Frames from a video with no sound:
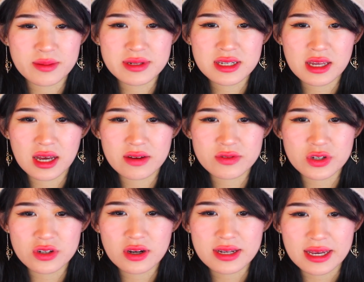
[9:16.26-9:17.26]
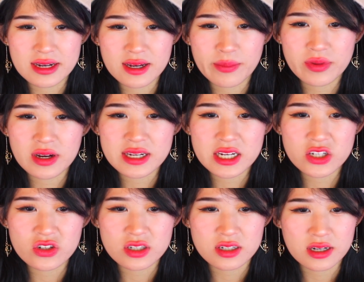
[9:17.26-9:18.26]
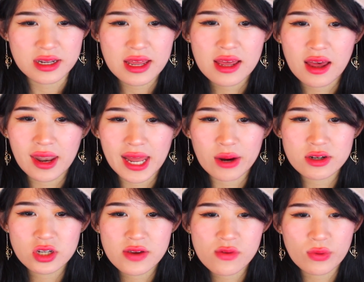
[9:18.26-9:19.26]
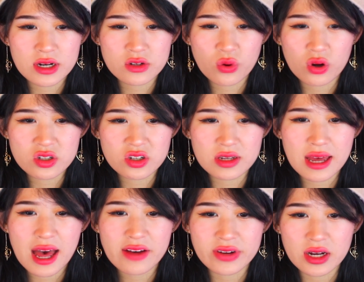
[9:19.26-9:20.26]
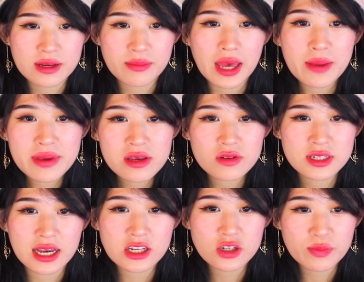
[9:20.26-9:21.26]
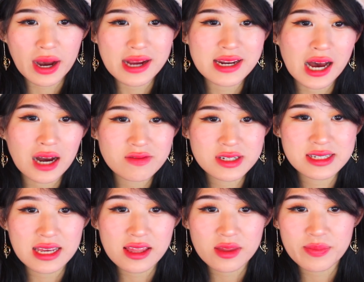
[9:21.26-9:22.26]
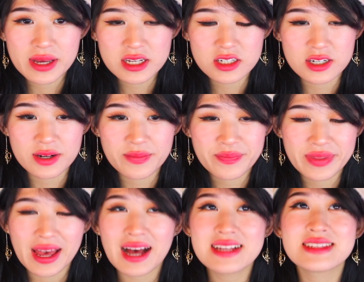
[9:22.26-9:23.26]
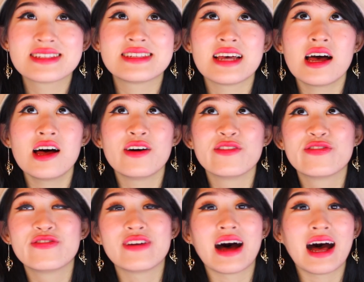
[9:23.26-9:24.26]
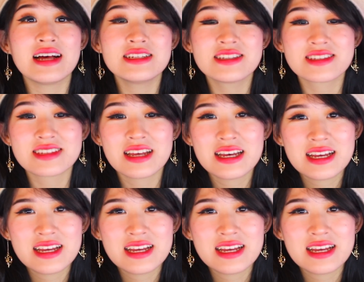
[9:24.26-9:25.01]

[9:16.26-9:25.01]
WTF, do you not get it? I'm not interested. And now I don't even want to talk to you ever. Maybe you'll change your mind after seeing the picture. As if. As